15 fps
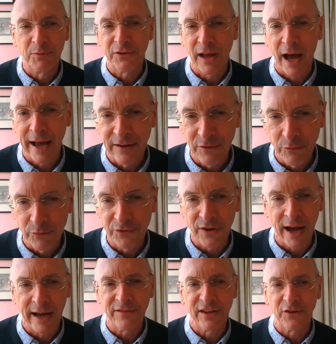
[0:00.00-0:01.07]

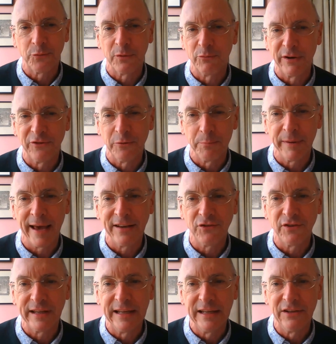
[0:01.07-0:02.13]
scientists with recent
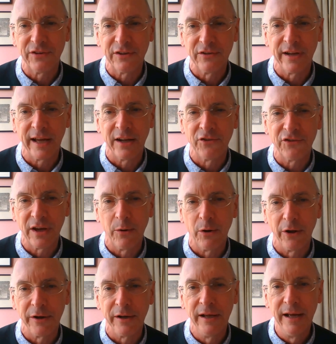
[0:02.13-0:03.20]
PhDs and
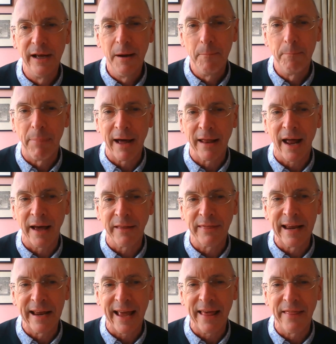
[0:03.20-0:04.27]
so on. But I
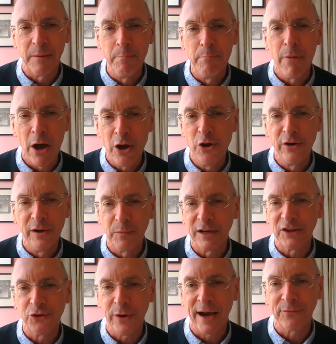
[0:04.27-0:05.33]
think the mode in
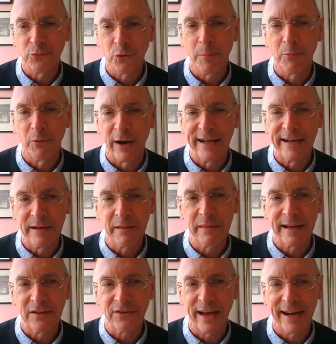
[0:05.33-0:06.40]
which you have to operate in the
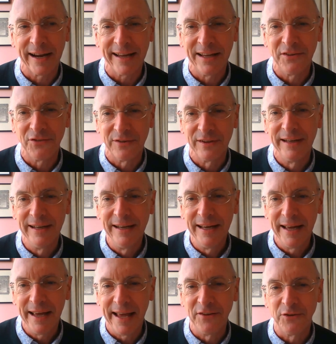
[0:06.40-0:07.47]
think tank is
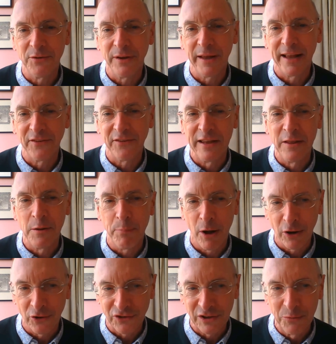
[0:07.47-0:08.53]
it's in the
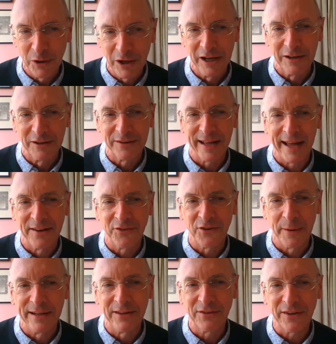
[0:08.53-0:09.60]
policy world. And
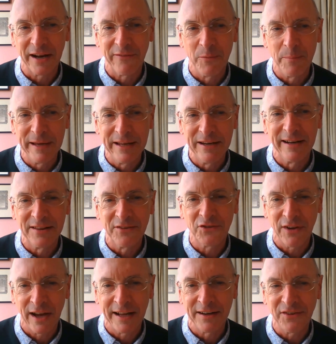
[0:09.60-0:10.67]
so it is kind of immediately the
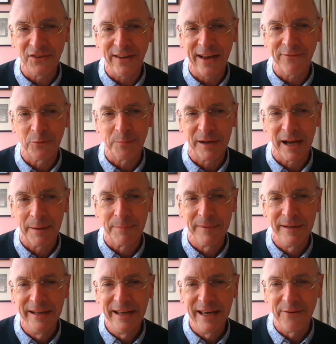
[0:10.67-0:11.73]
scientists have to
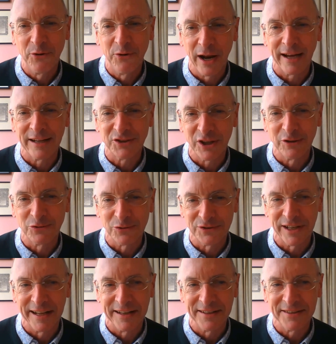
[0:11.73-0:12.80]
become, if you like, social
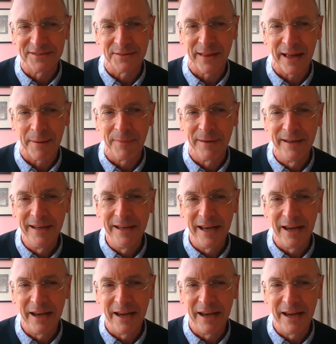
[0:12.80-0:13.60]
scientists, if that